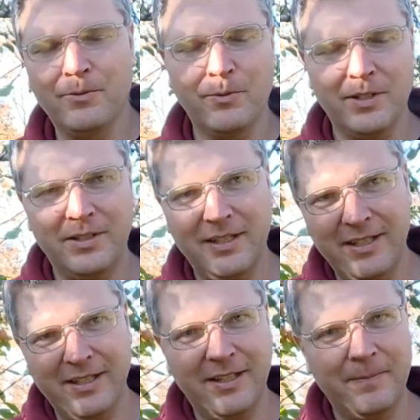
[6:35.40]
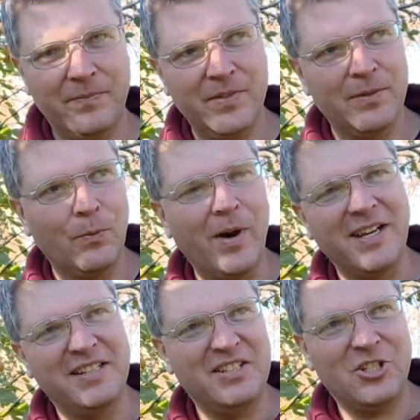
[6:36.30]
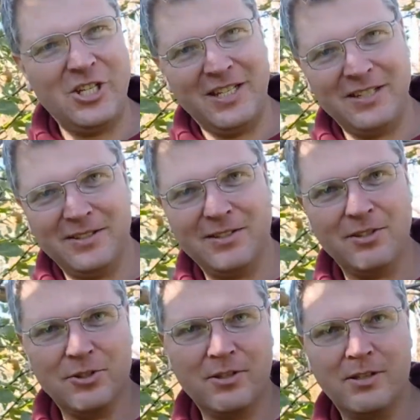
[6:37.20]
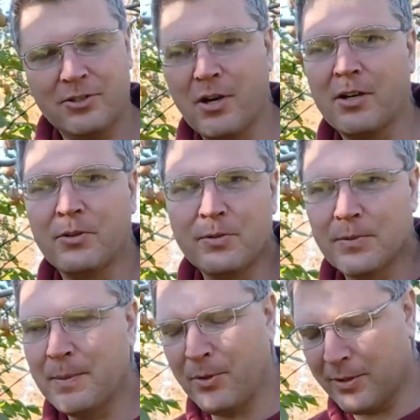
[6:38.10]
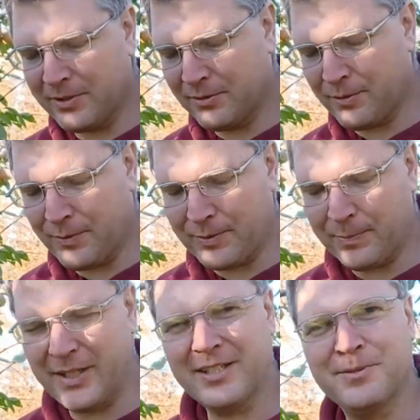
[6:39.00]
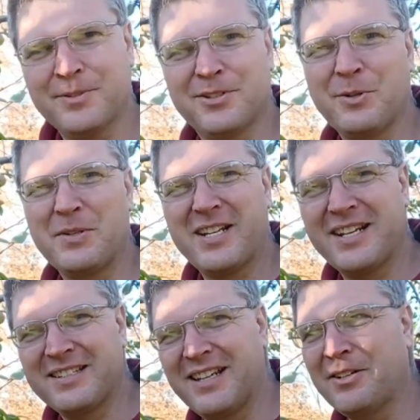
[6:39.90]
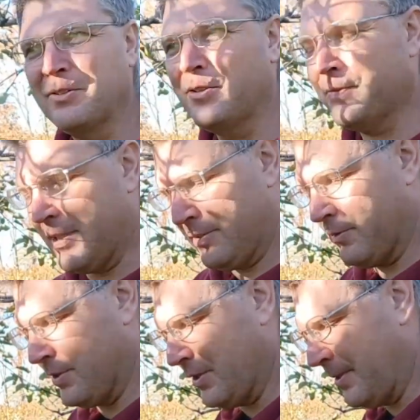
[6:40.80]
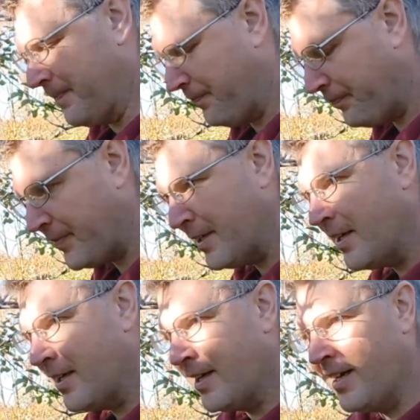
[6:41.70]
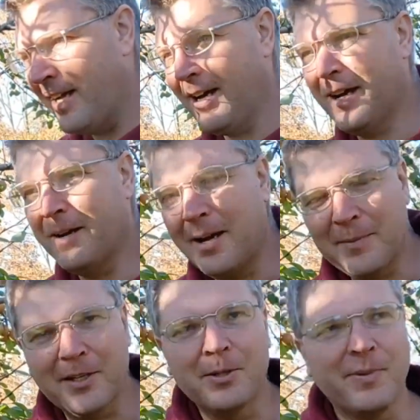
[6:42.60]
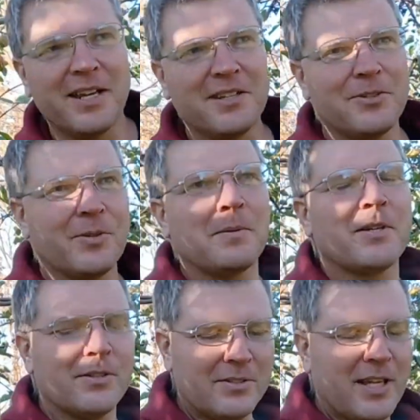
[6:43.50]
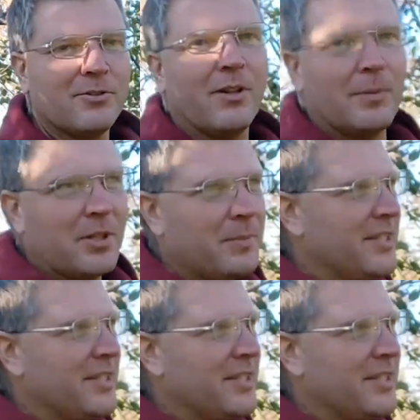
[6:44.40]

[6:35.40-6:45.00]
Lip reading: one of the wine and cheese charcuterie boards and so forth, but this one's so intense I don't know if that's so good. I'm not going to bite into it because that's all I'm going to be